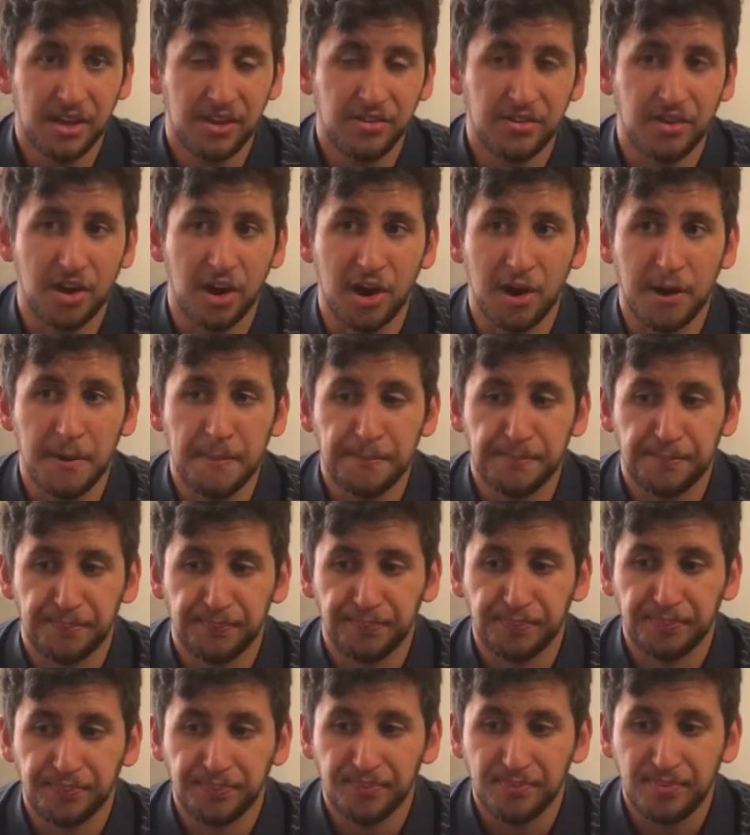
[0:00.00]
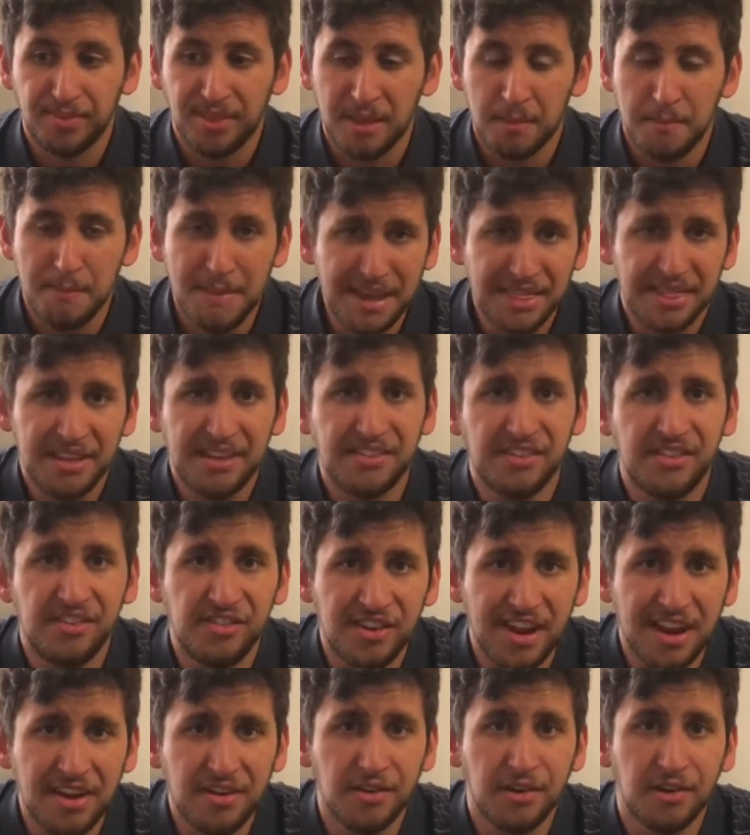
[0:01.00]
So, methods
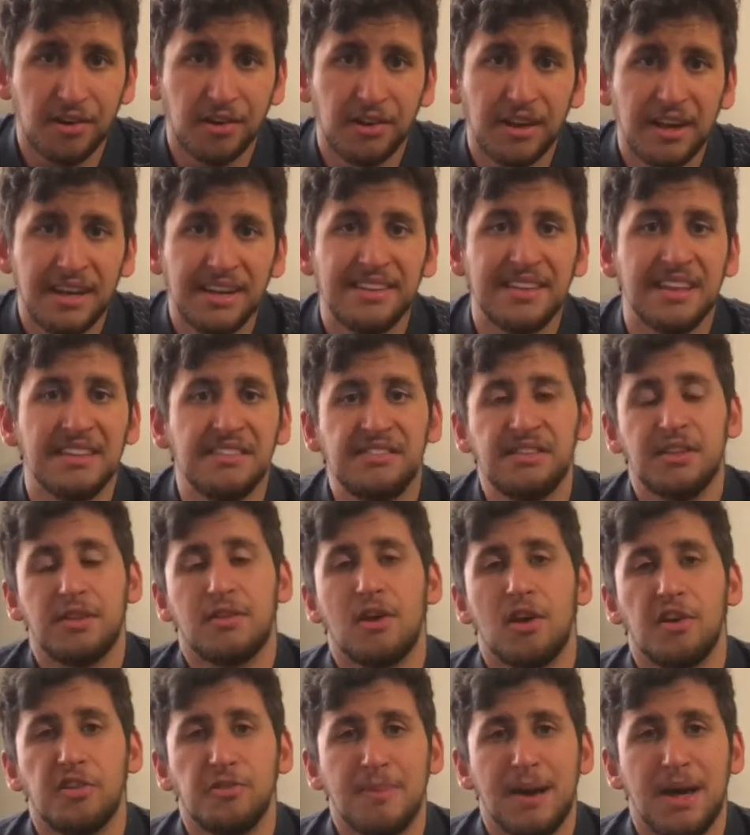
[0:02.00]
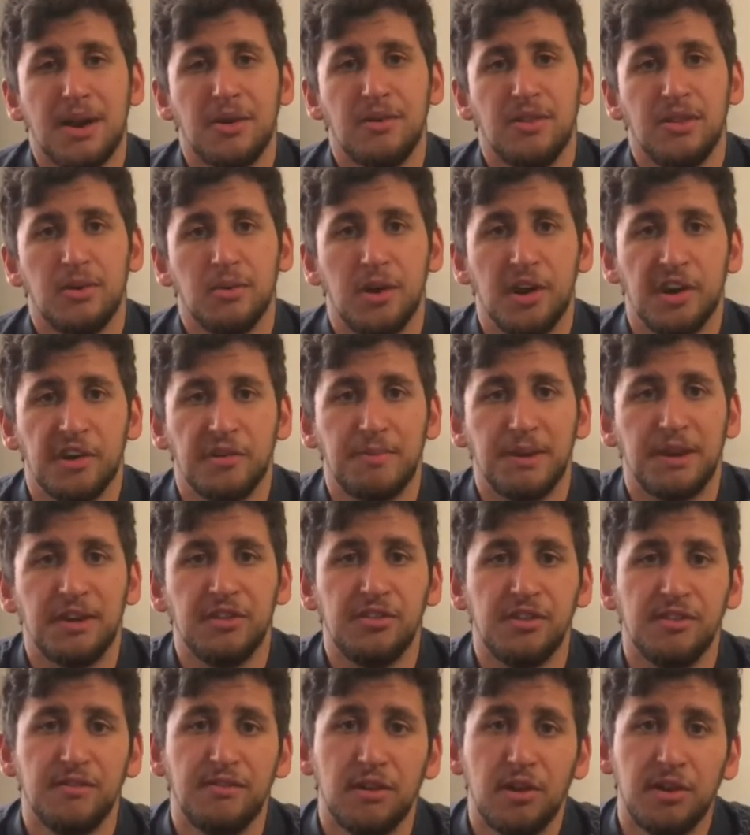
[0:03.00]
in general tends to throw a spanner in the works
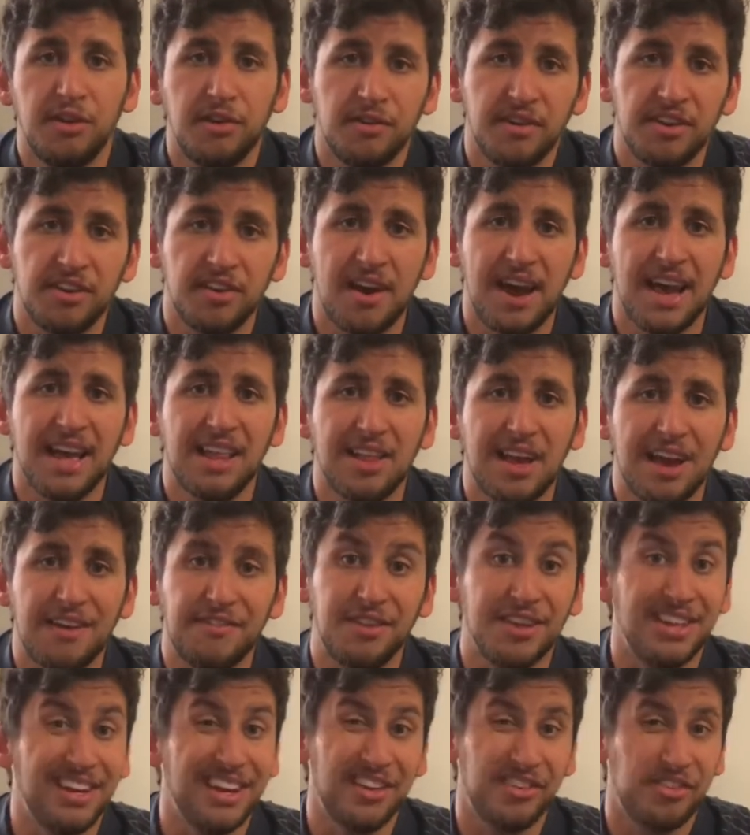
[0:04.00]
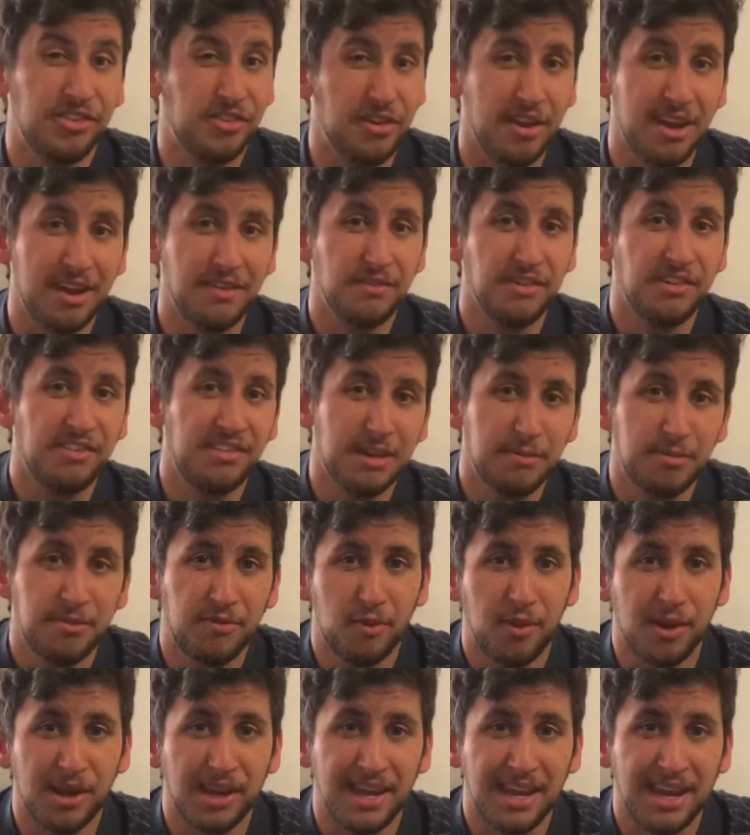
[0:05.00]
because you've learnt your entire life that you need to show every step
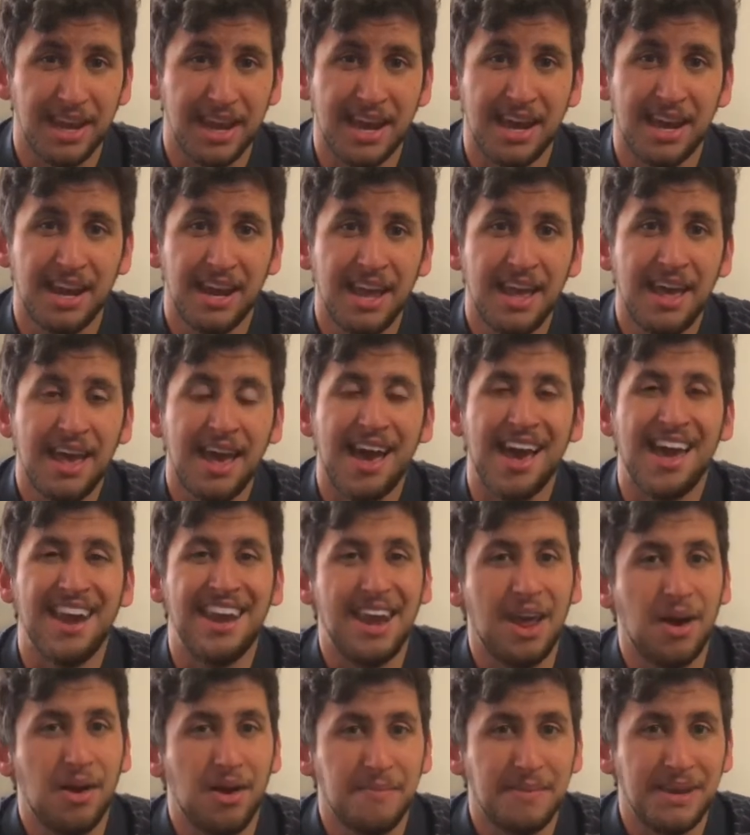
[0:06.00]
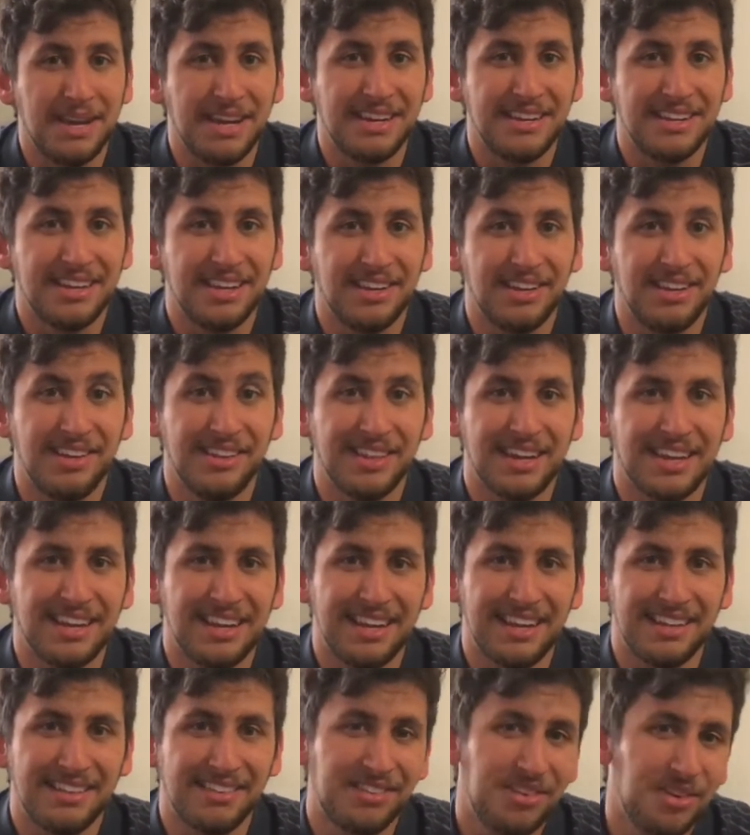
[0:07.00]
of working out, and now I'm here to tell you
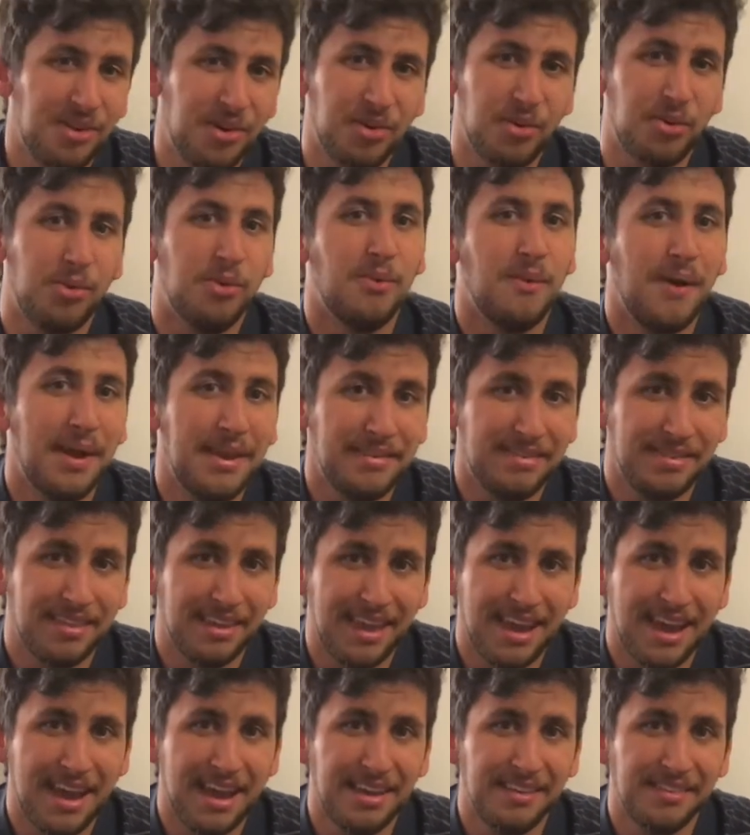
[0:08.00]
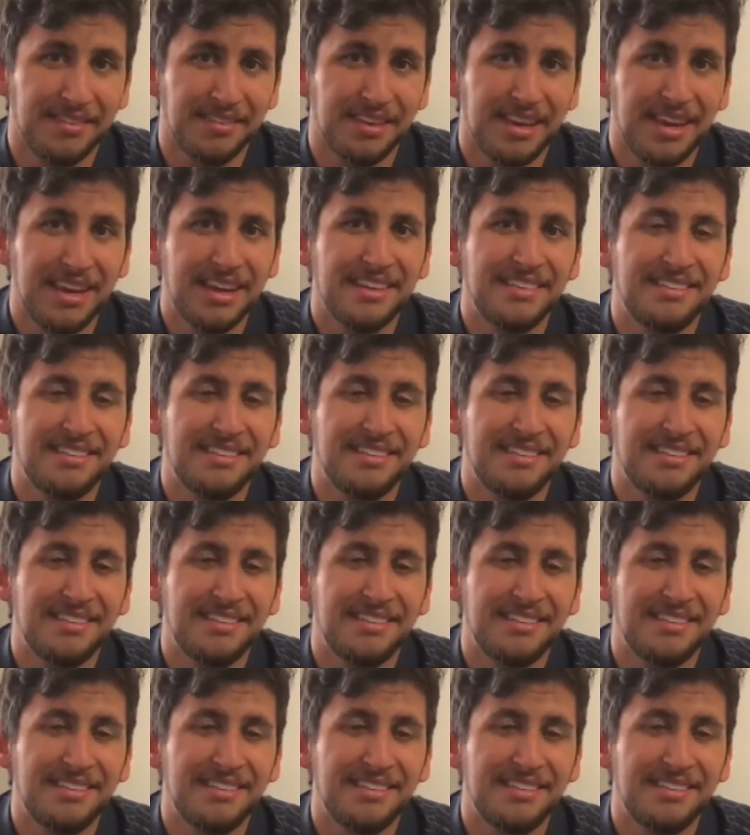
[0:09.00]
that it's not always the case.